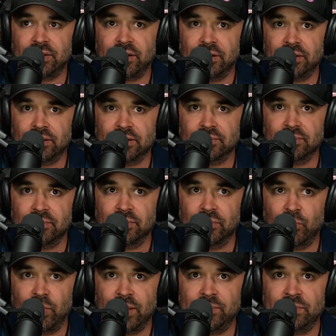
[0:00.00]
all
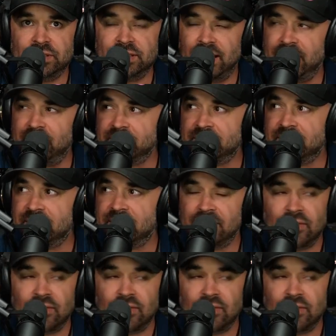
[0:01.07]
web designers